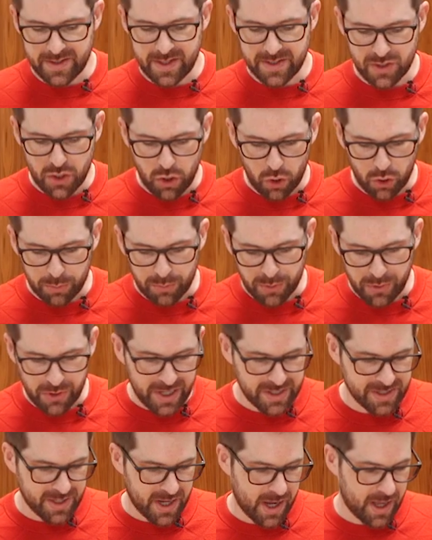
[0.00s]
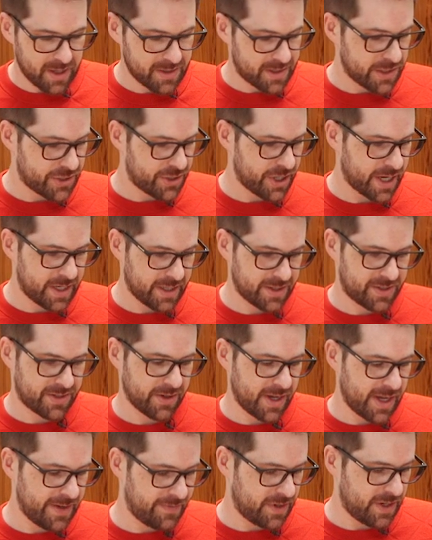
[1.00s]
This cold brew is concentrated, so
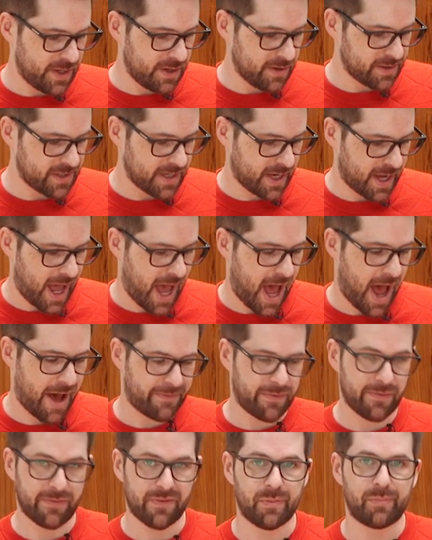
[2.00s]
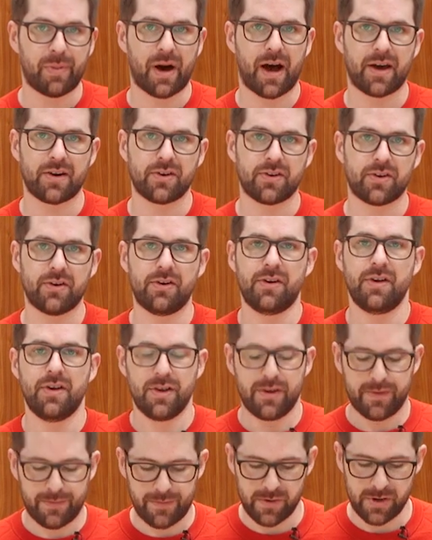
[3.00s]
even using half of a bottle
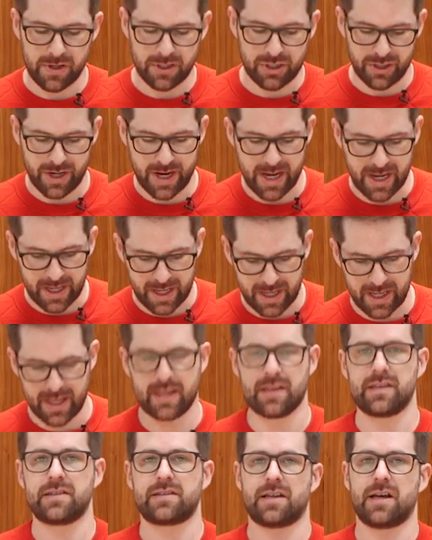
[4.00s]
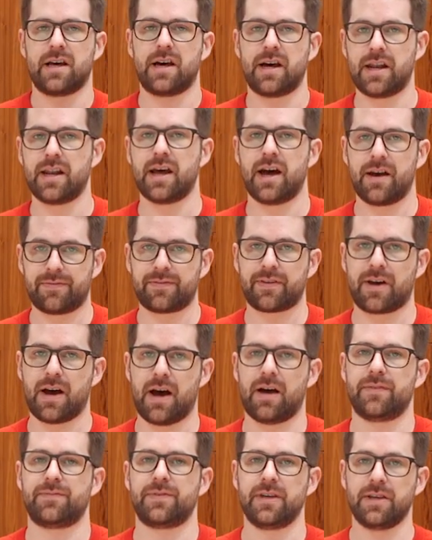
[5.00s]
for a drink is enough
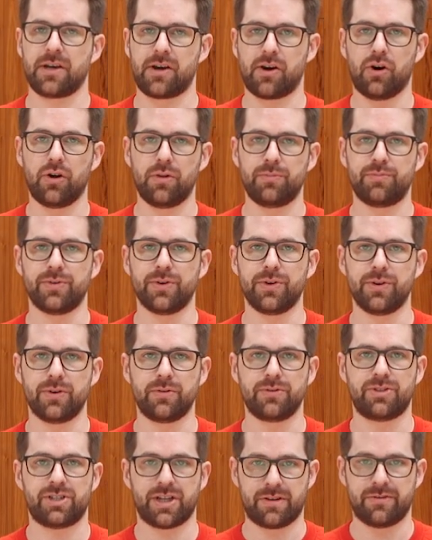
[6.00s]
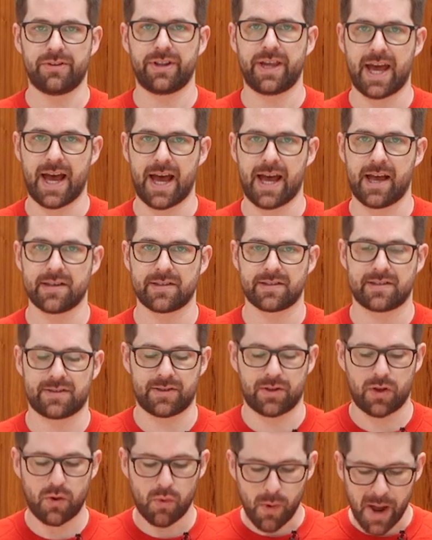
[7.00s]
coffee. Cold brew generally
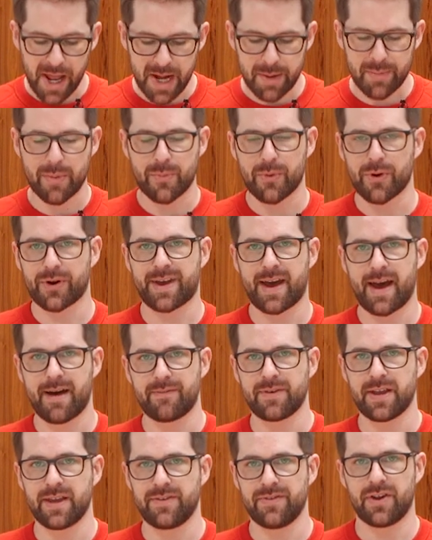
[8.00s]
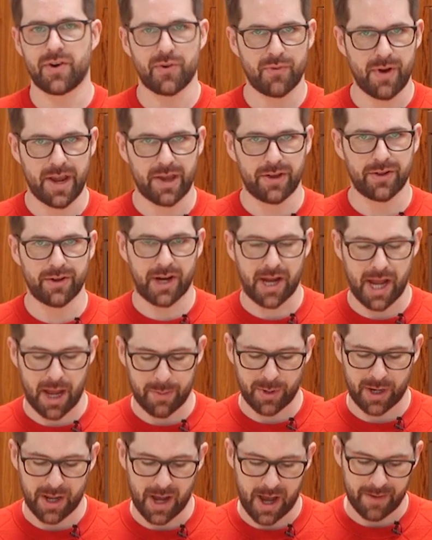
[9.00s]
has quite a bit more caffeine than a regular
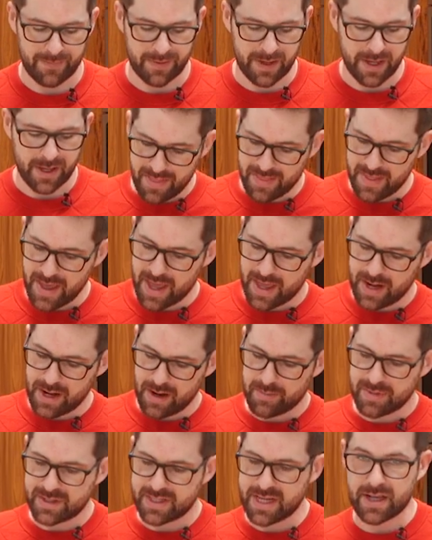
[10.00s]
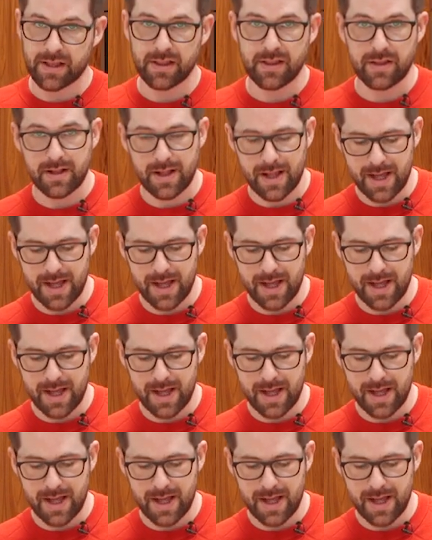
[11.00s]
cup of coffee. And then I'm gonna take a little